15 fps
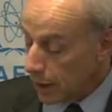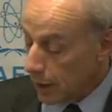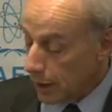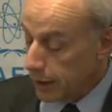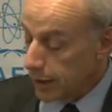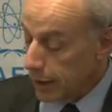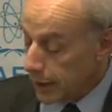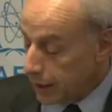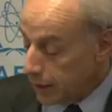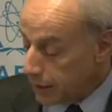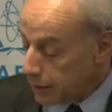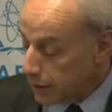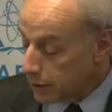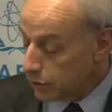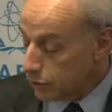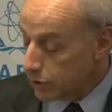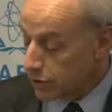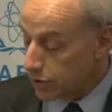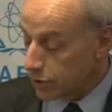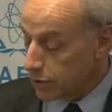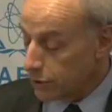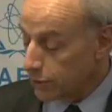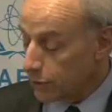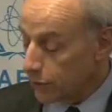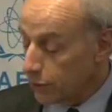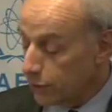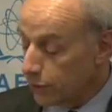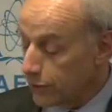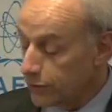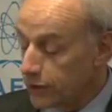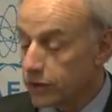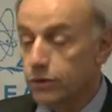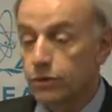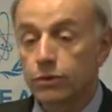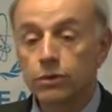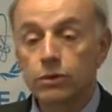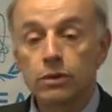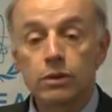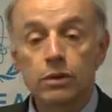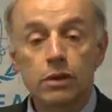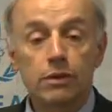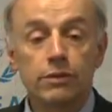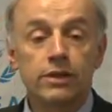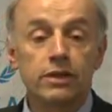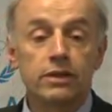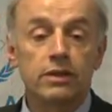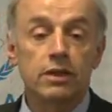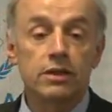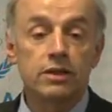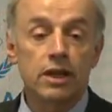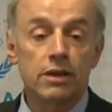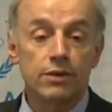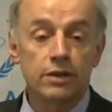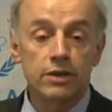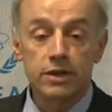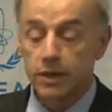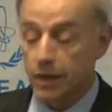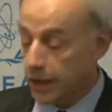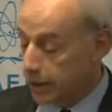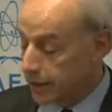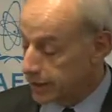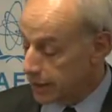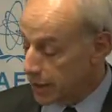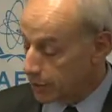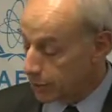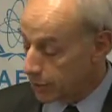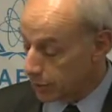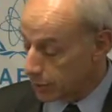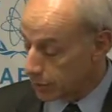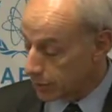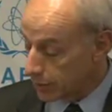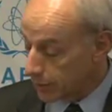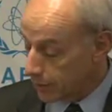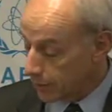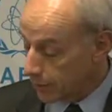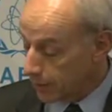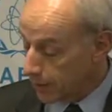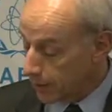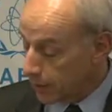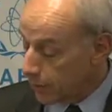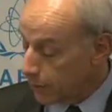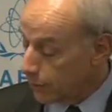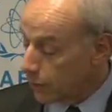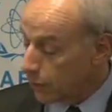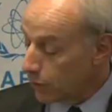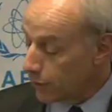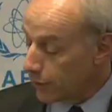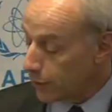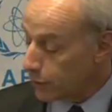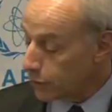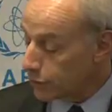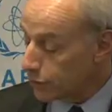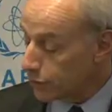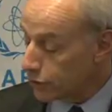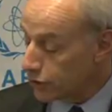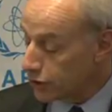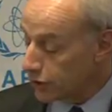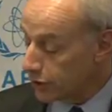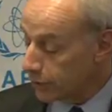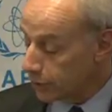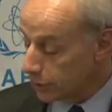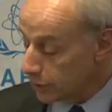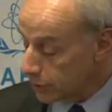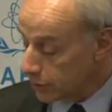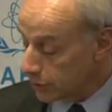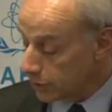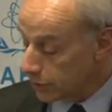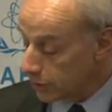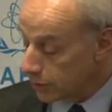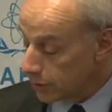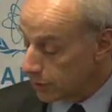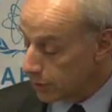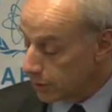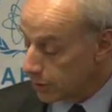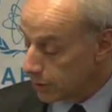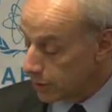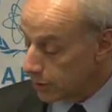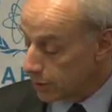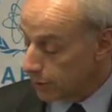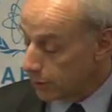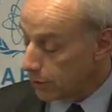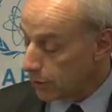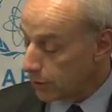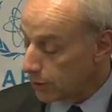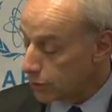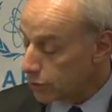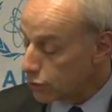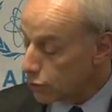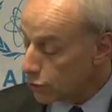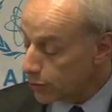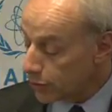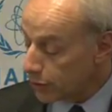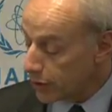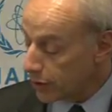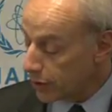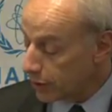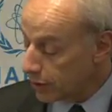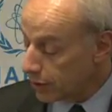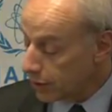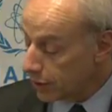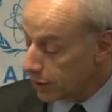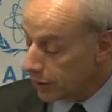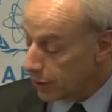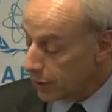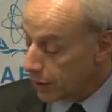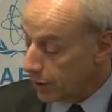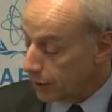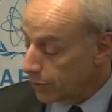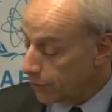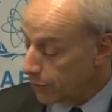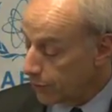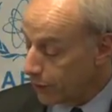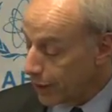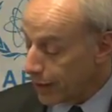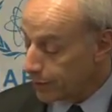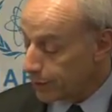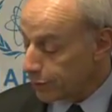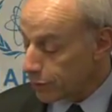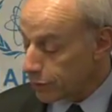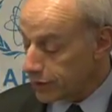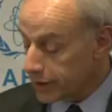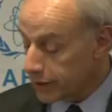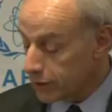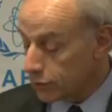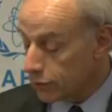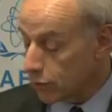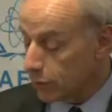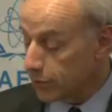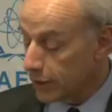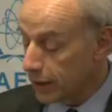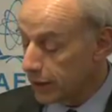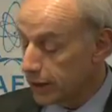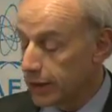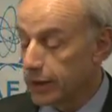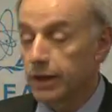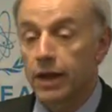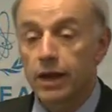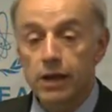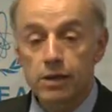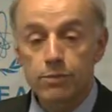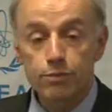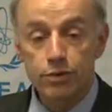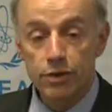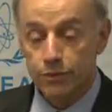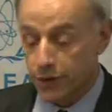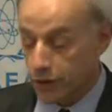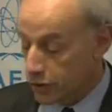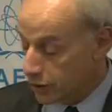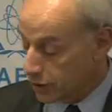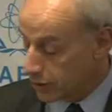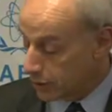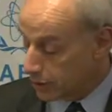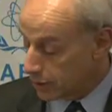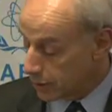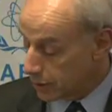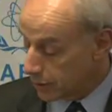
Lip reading: And analytical results for 52 of these 78 samples for various vegetables, for strawberry, and for unprocessed raw milk in 8 prefectures